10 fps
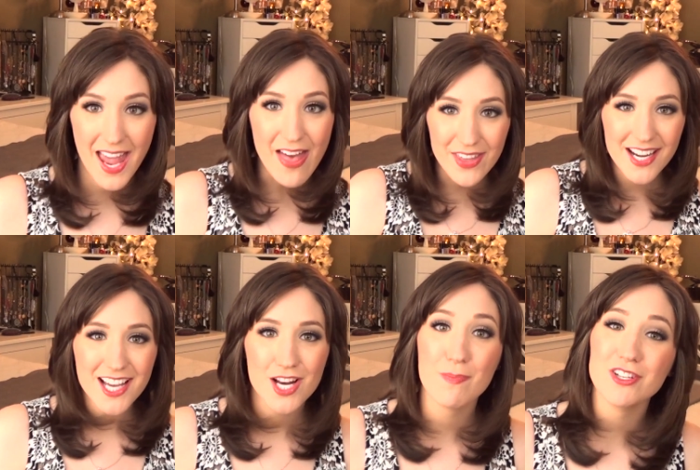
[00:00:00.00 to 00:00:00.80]
And then I
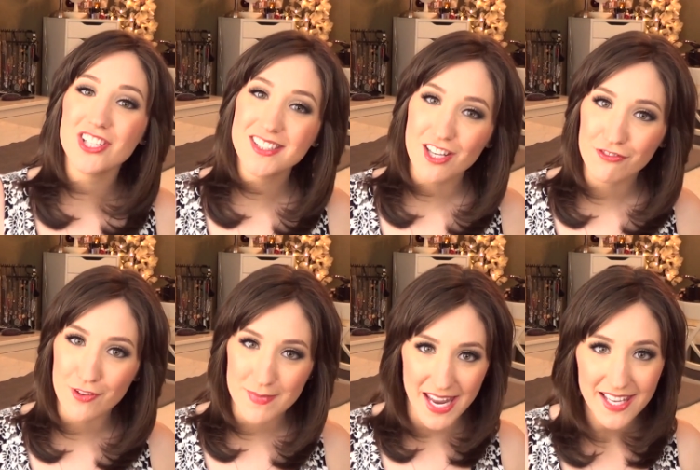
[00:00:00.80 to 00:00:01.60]
got a bunch of stuff
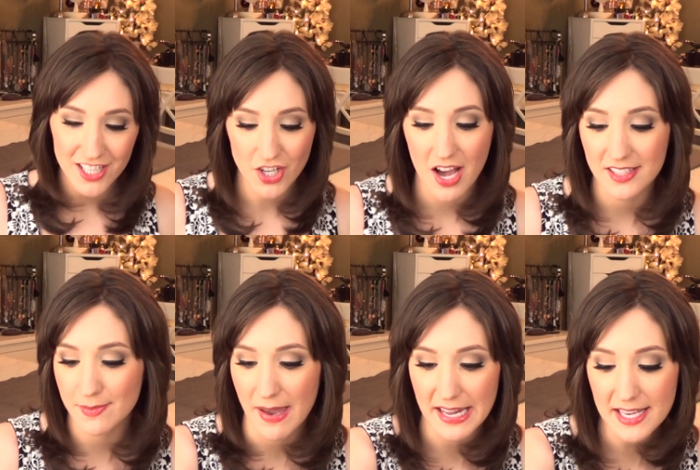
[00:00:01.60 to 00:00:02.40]
from Naked
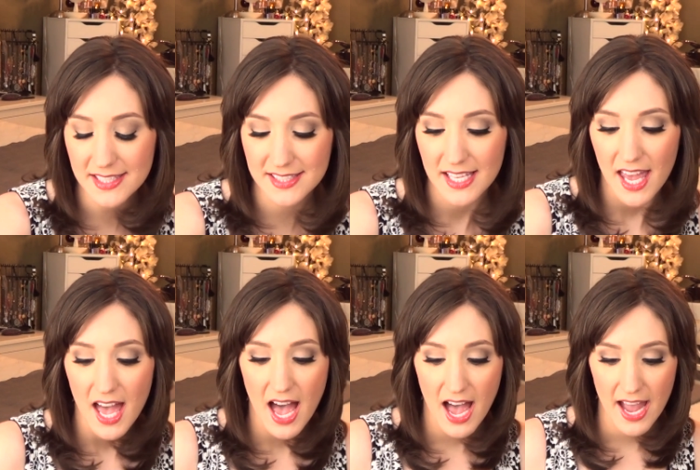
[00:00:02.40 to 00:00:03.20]
Cosmetics.
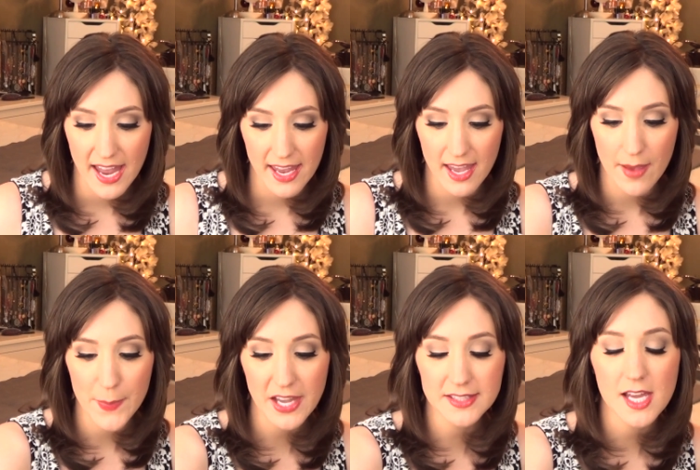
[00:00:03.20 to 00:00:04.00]
I
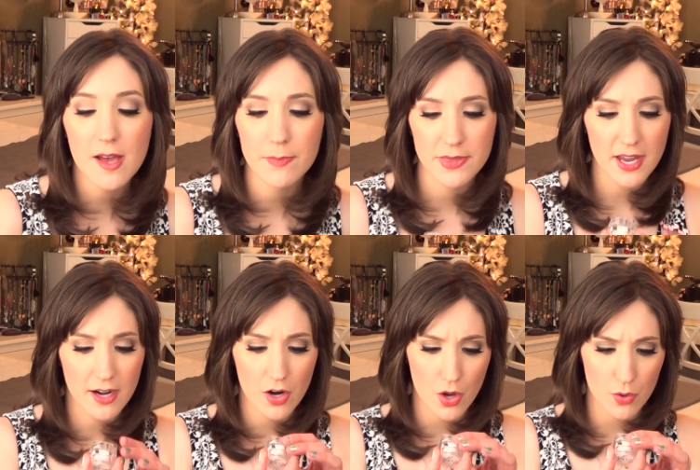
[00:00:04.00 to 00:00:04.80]
picked up
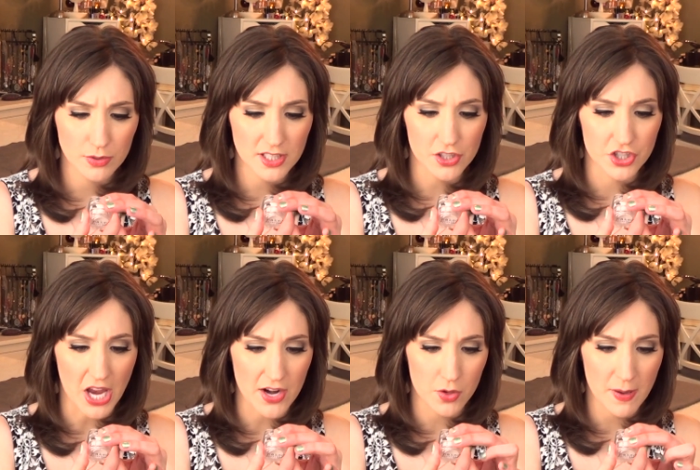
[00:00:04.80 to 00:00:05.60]
their own little
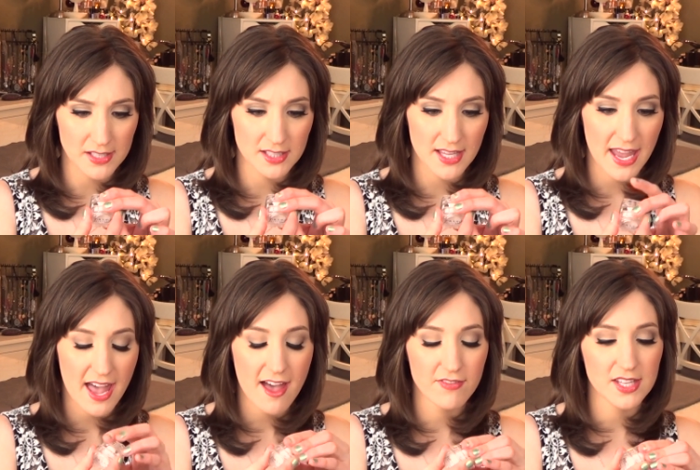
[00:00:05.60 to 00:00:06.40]
shadow base that they
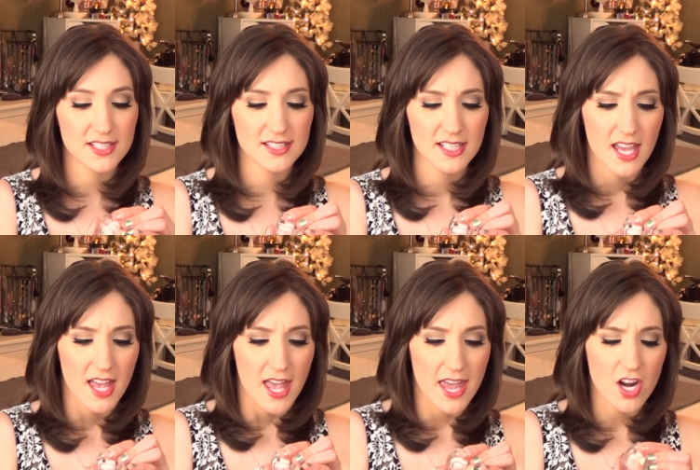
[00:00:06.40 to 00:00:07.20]
have. It's
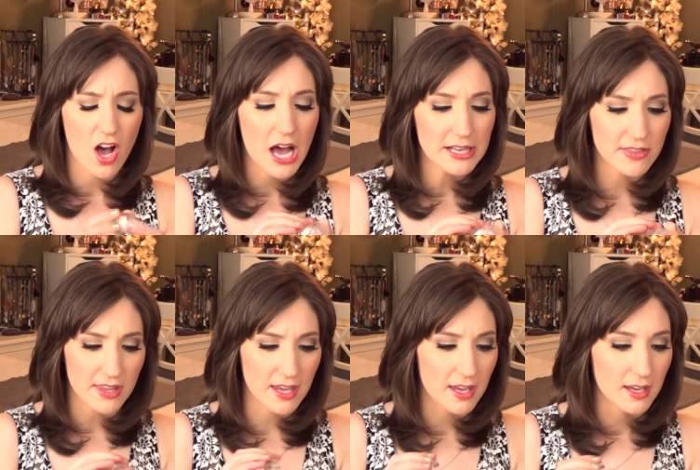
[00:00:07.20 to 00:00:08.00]
an odd
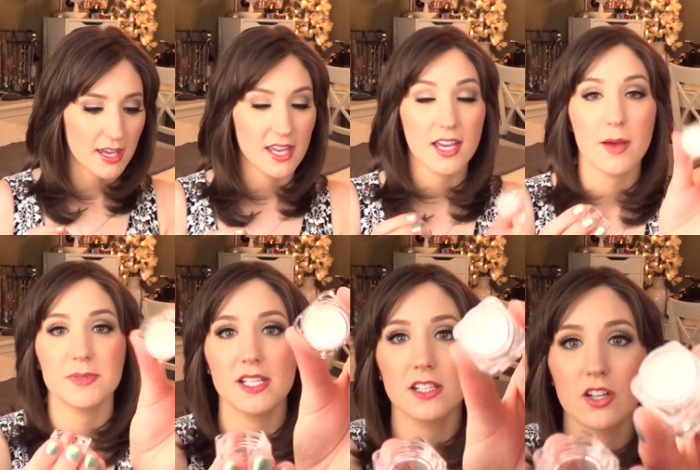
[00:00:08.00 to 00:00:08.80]
thing. It
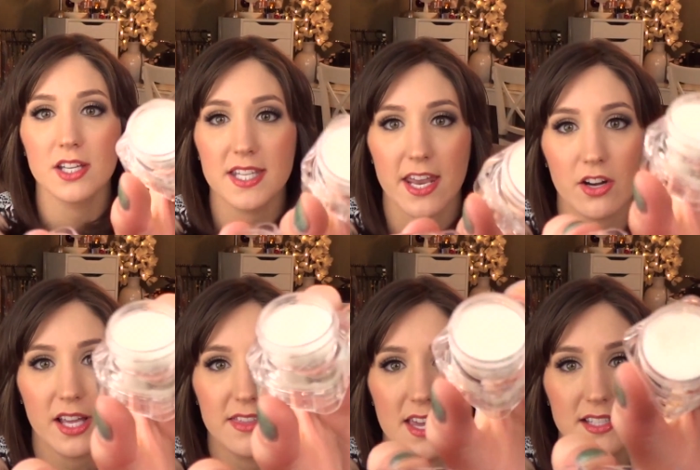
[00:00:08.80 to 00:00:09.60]
comes in a little container
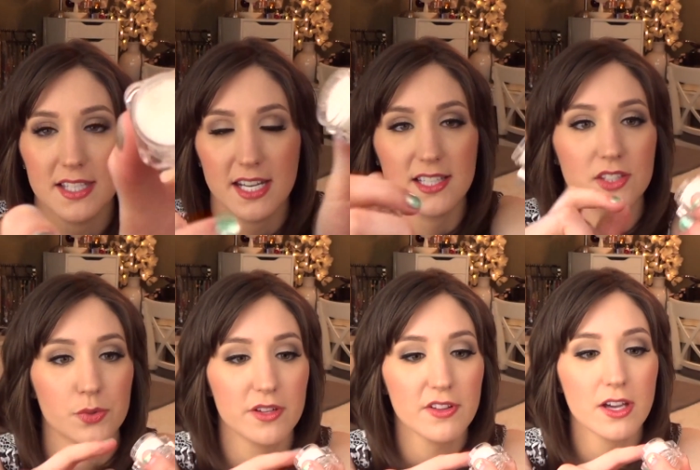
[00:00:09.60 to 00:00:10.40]
like this and it's
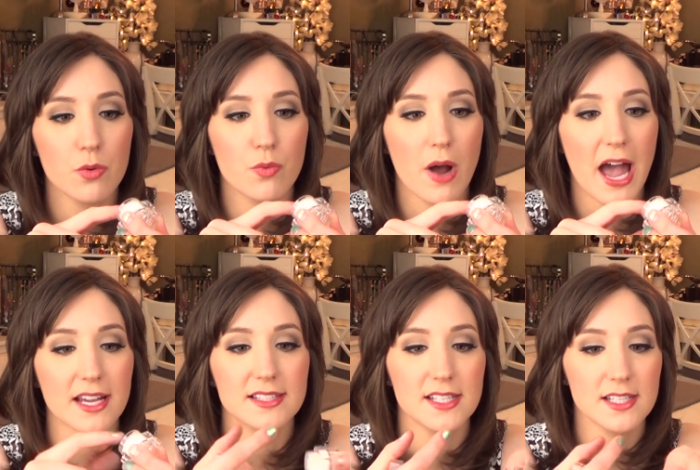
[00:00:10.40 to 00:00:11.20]
sort of like a
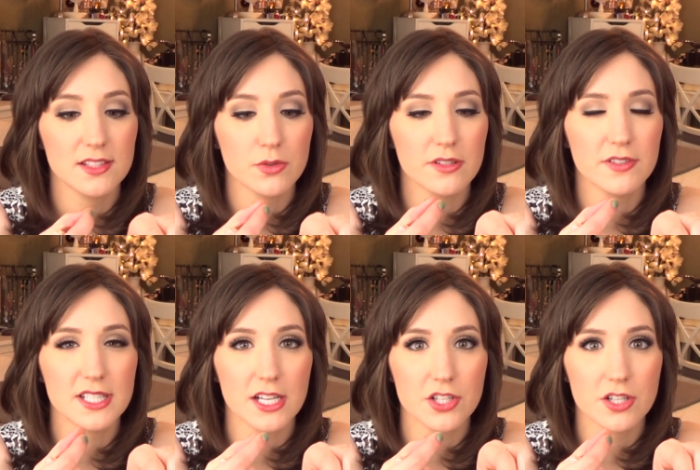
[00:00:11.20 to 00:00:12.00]
waxy sort of a
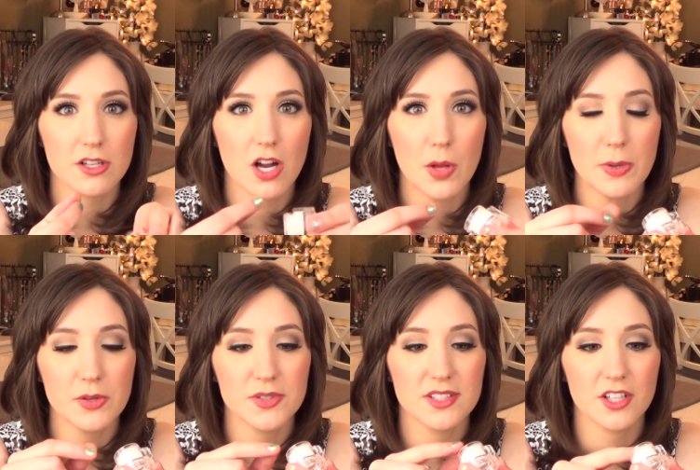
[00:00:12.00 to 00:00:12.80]
texture
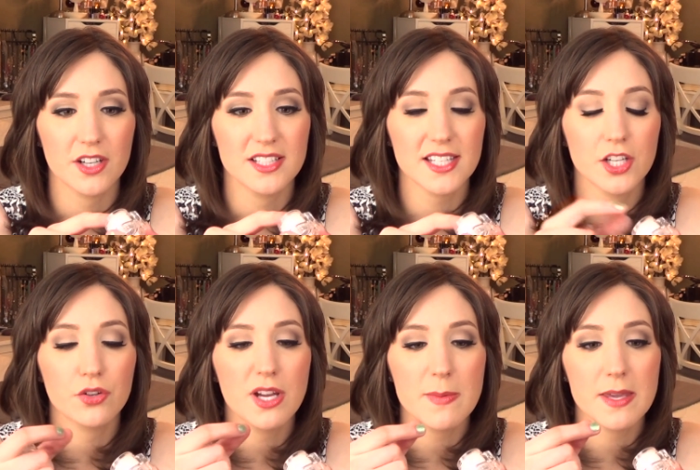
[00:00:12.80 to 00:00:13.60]
almost or it's like
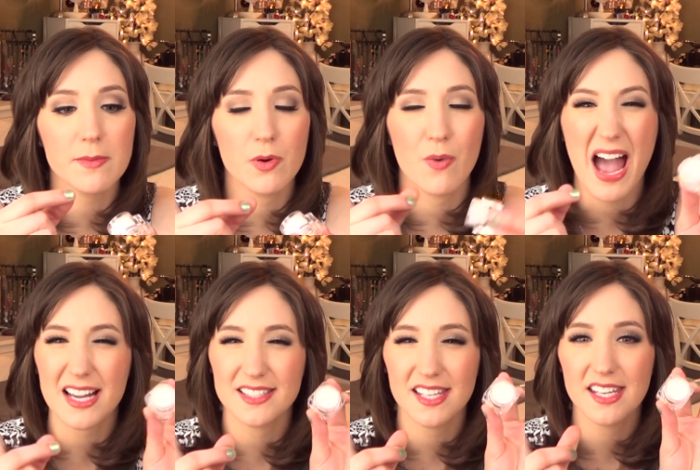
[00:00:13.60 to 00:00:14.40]
creamy but
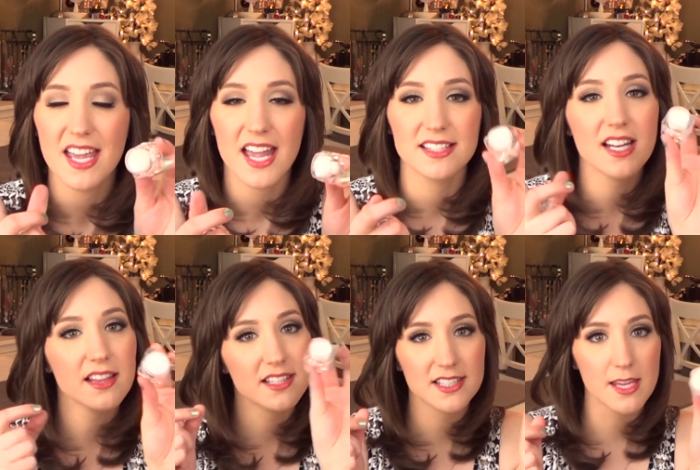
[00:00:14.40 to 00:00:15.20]
waxy. It's
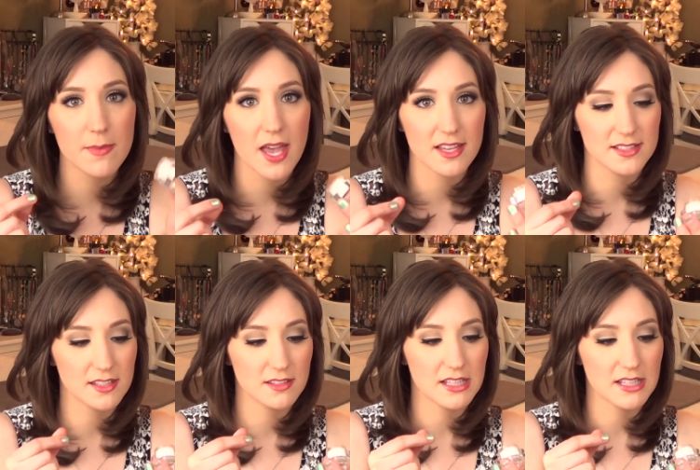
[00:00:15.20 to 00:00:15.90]
not the same as